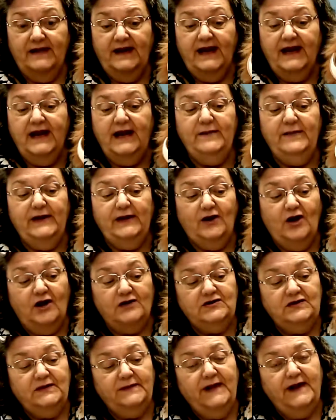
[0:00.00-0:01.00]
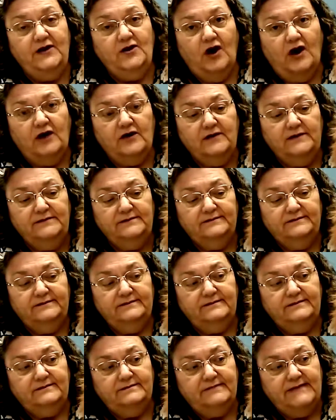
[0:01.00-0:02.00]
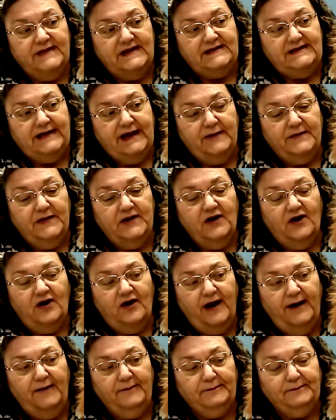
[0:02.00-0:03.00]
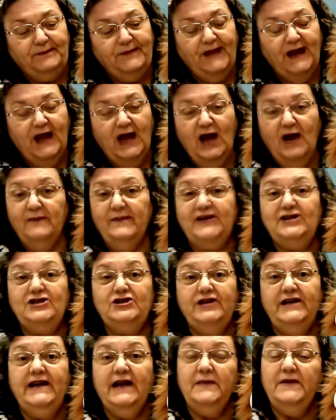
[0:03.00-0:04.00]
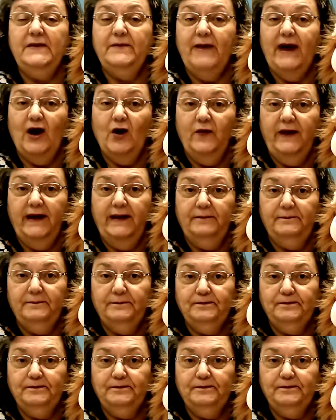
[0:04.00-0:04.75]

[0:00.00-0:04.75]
He belongs to my daughter, Miss Deb McCarty, but she let me borrow him.